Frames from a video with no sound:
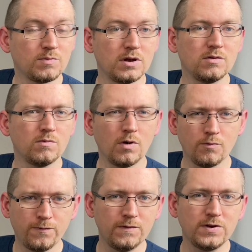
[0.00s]
but
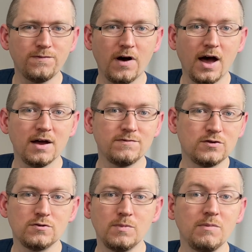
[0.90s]
uh, 55
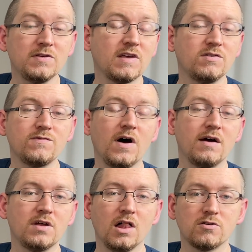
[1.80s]
to maybe
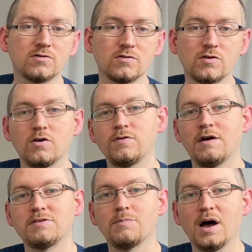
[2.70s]
$75 or so if you
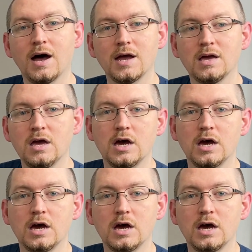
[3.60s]
have to buy